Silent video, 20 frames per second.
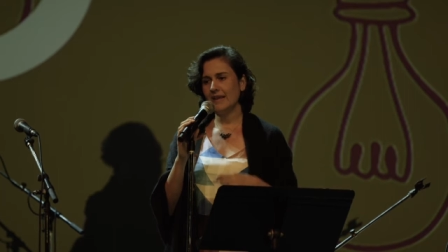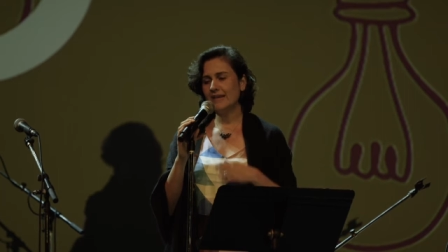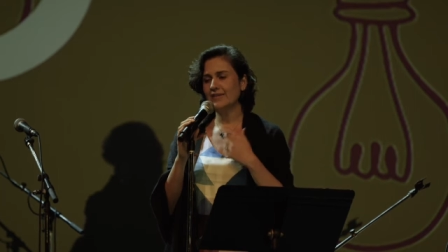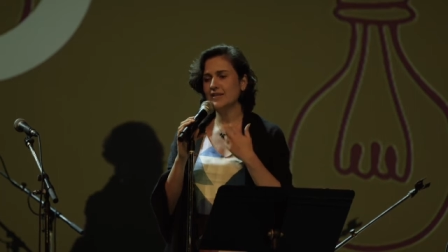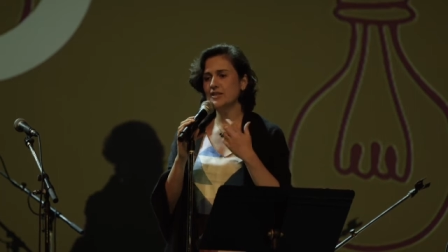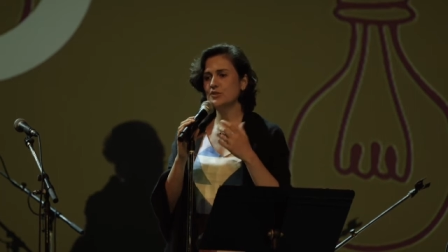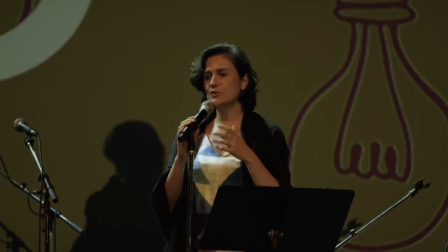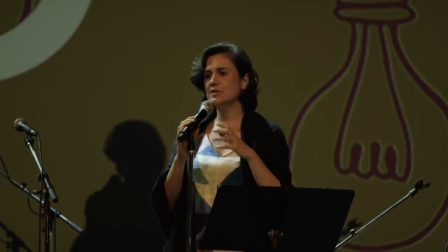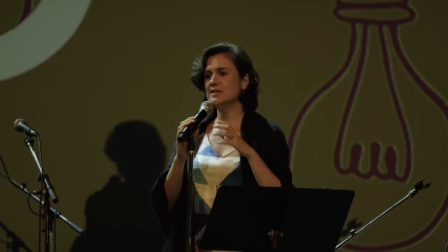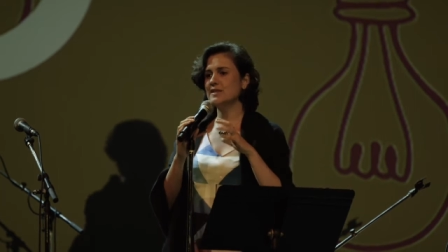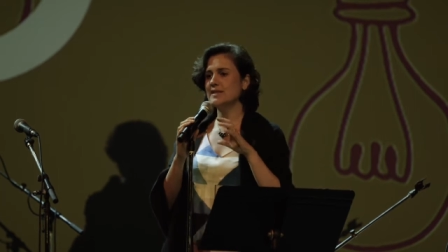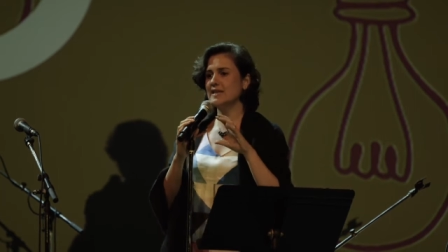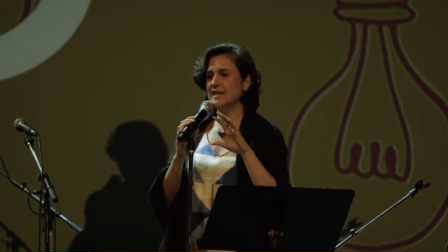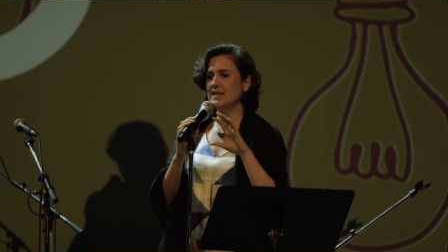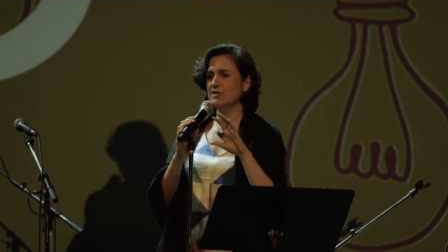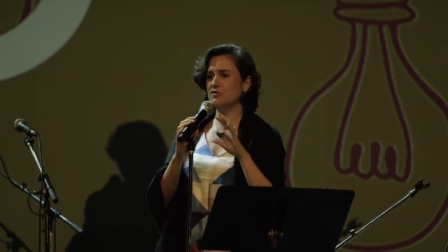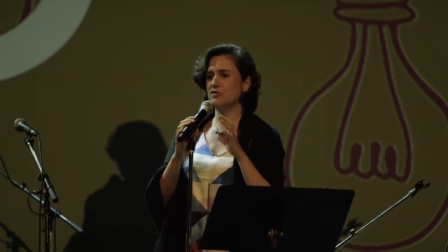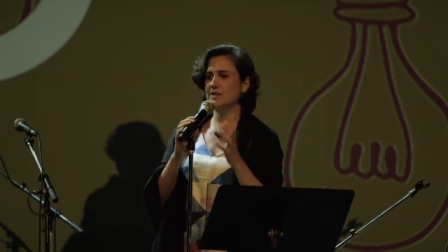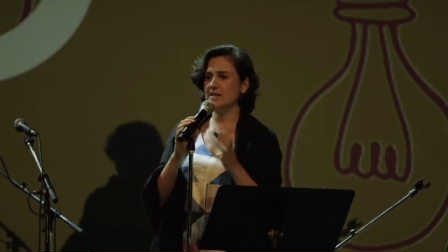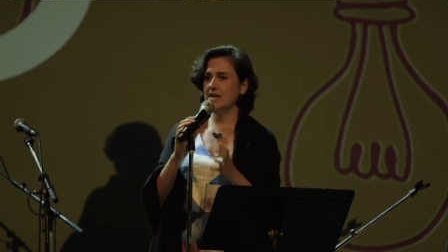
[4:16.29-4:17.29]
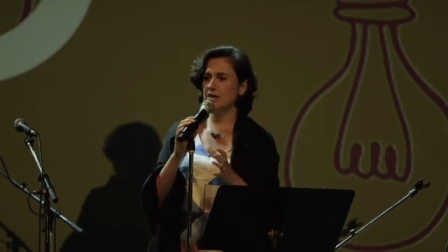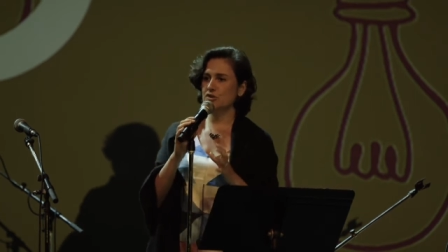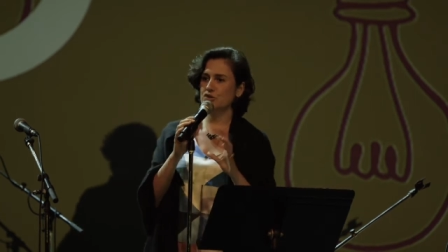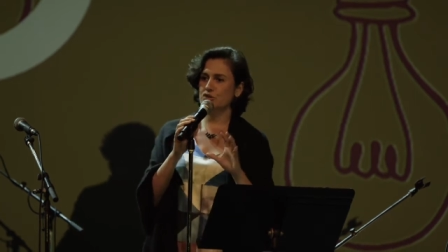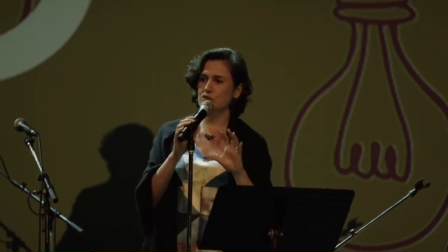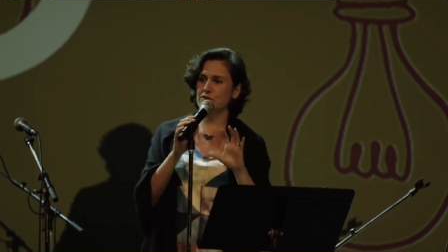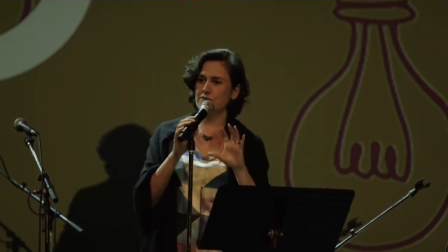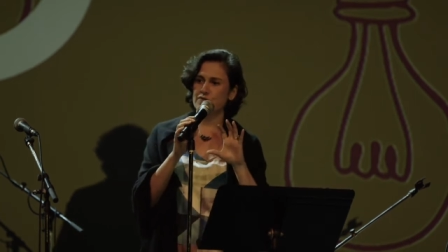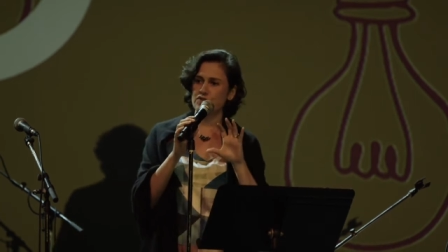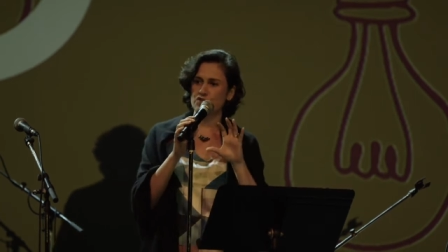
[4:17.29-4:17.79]
This was the
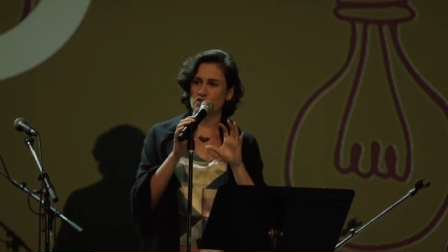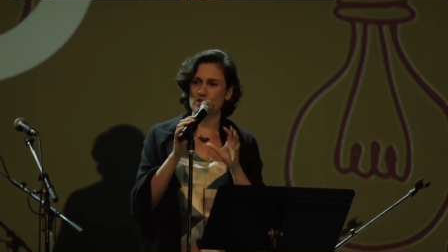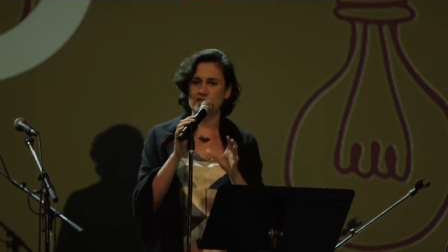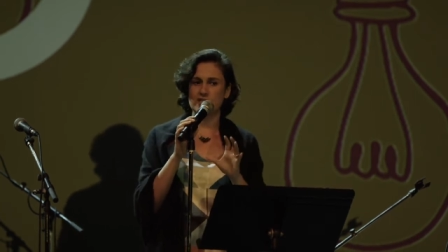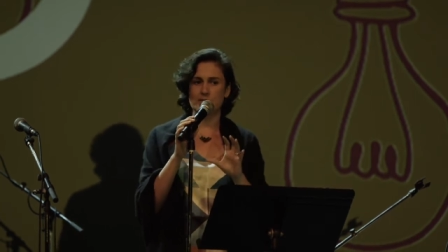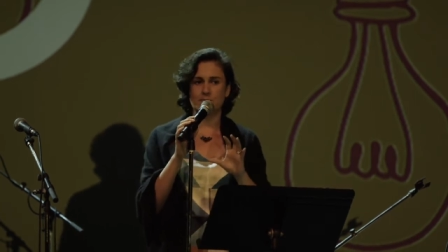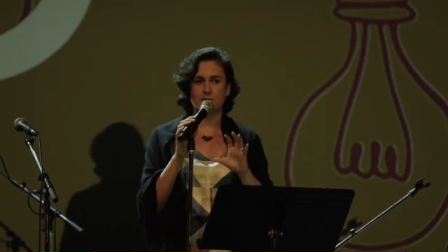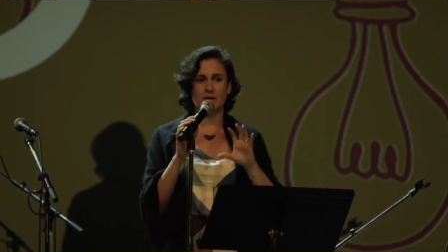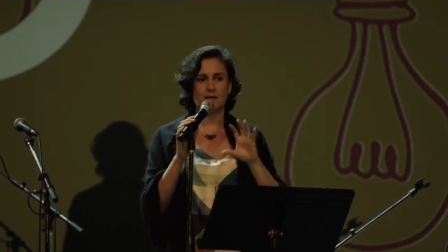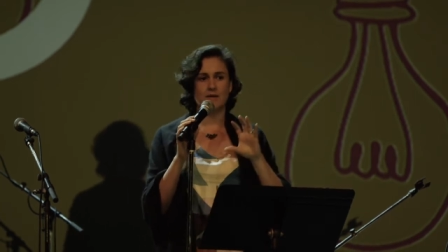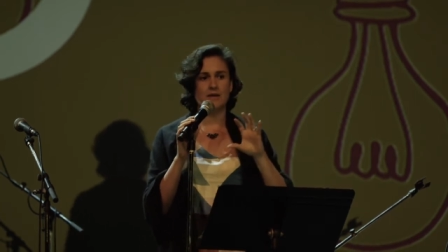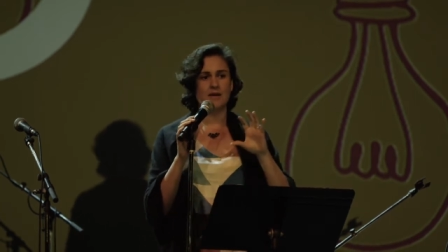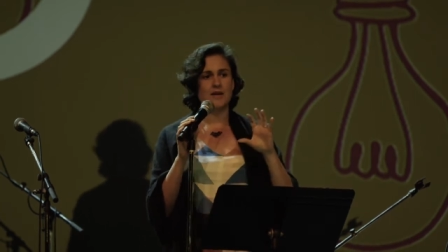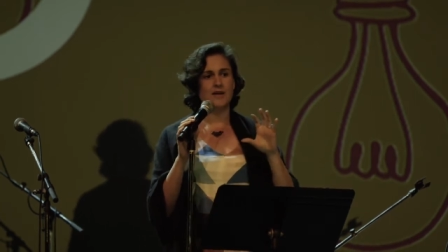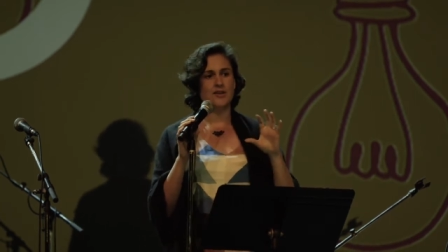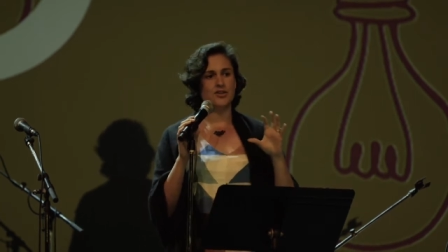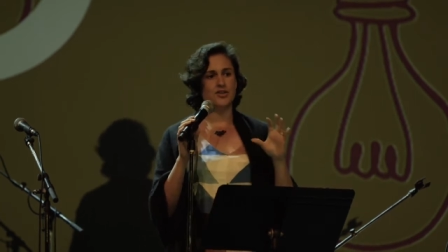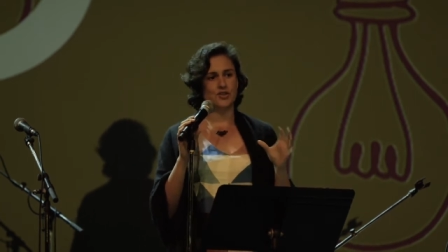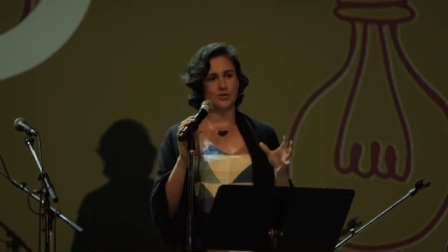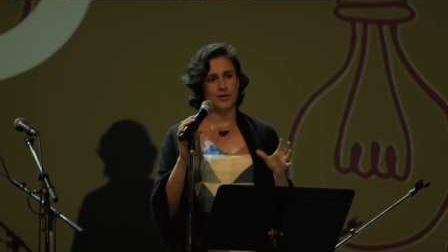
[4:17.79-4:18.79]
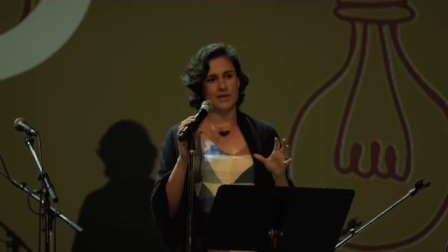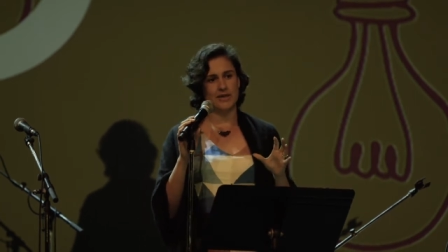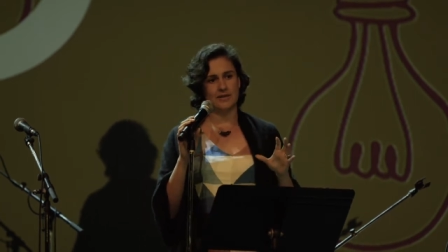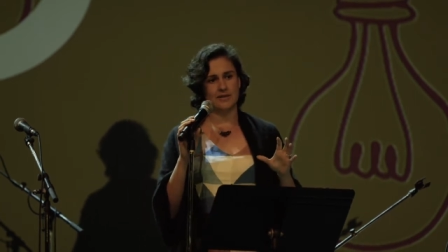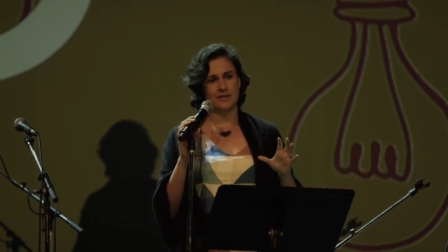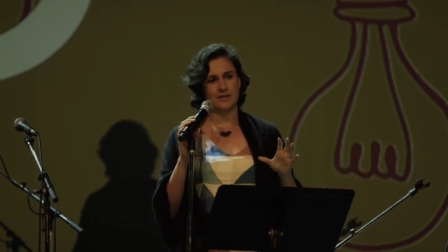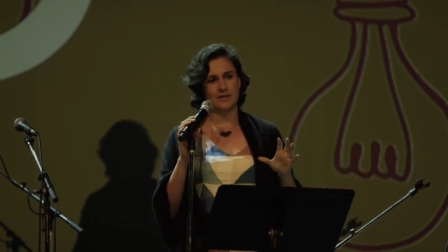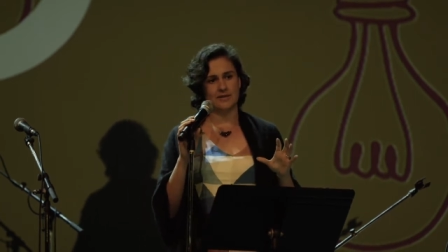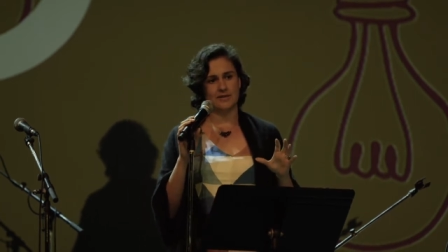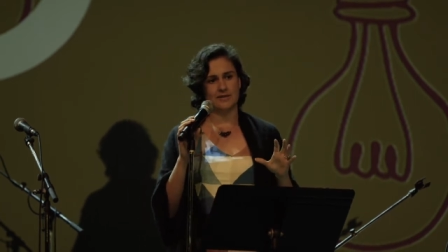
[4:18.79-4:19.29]
introduction of Shakespeare to
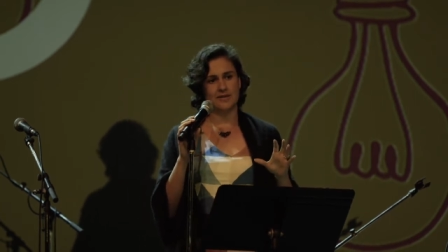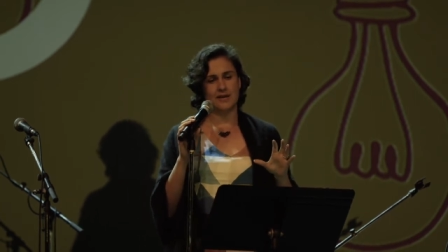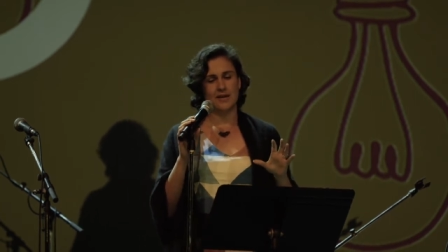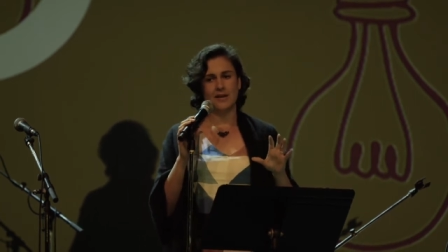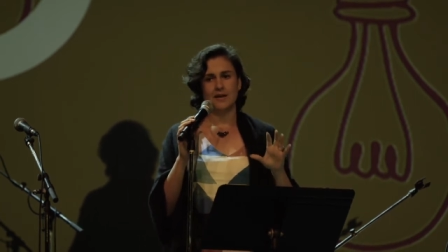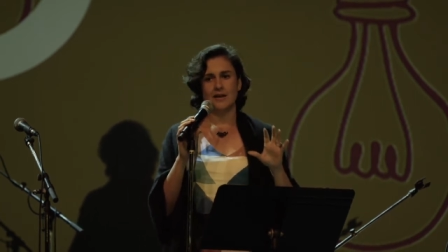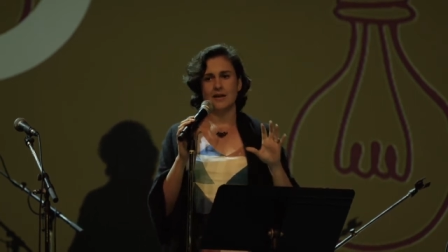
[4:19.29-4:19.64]
Indians.